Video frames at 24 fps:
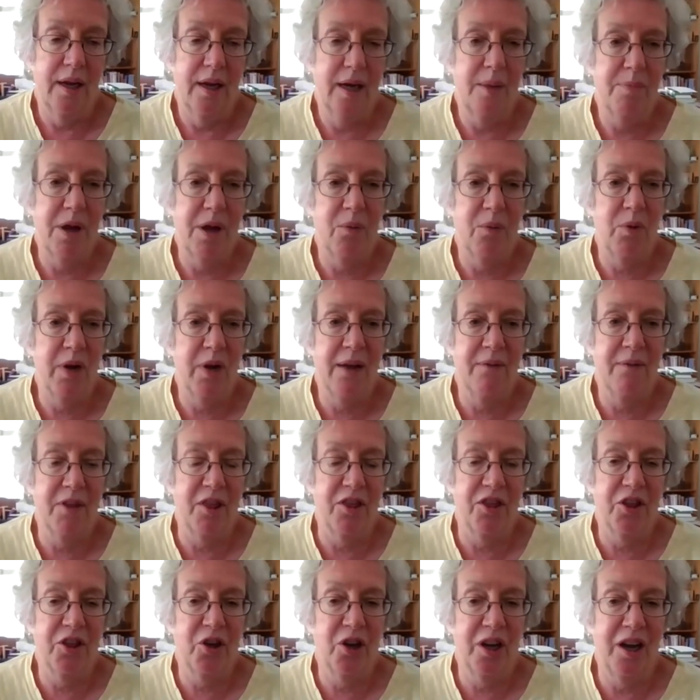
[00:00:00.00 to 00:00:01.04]
And I bet we haven't
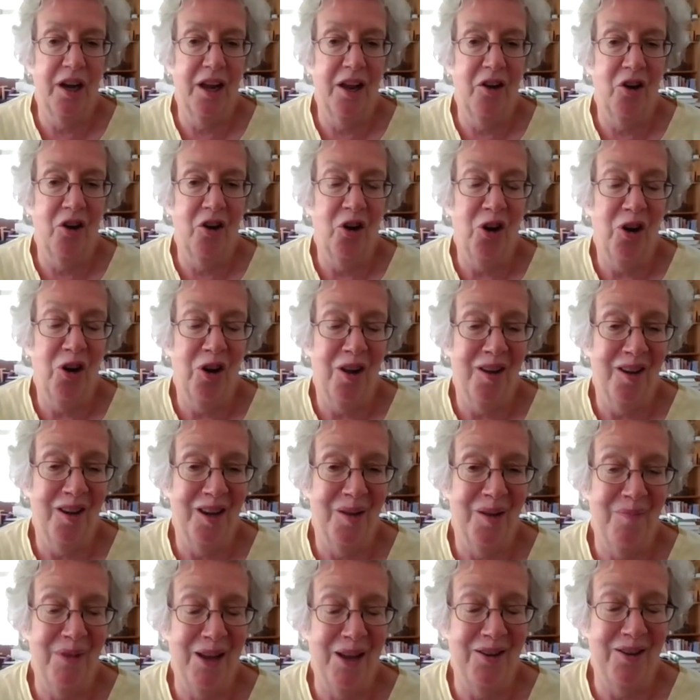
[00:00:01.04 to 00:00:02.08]
thought at all
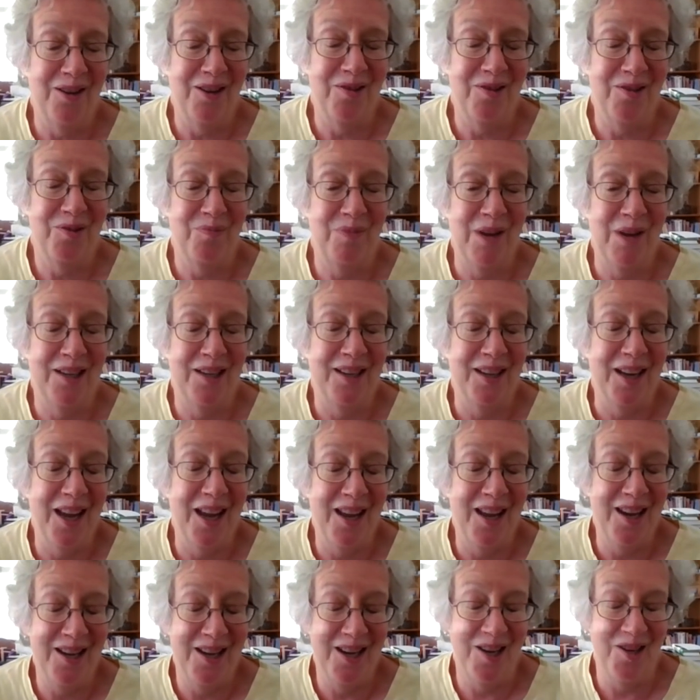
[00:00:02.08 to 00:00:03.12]
about making
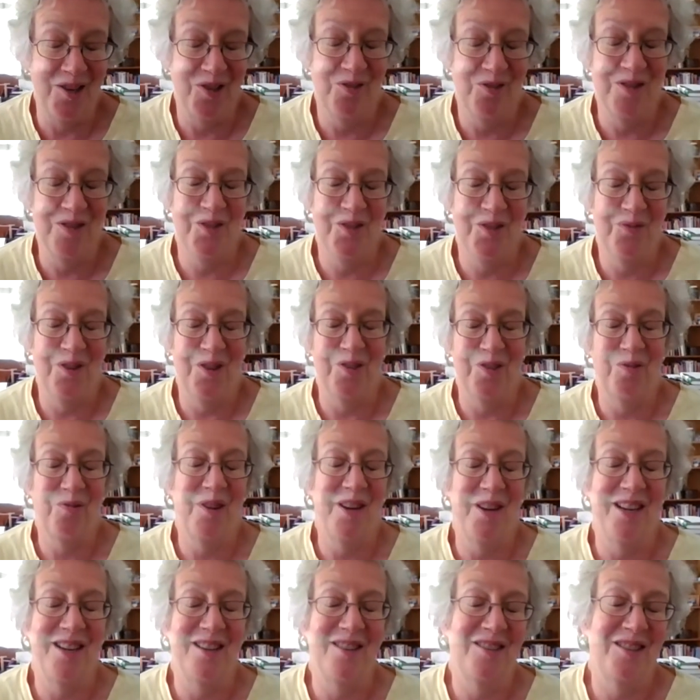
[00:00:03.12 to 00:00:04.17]
any entries for the
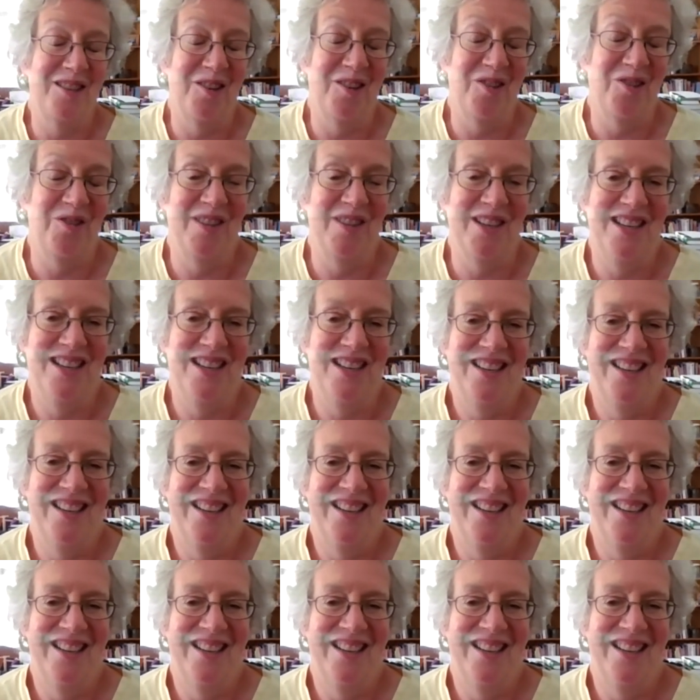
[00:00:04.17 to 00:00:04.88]
20th century.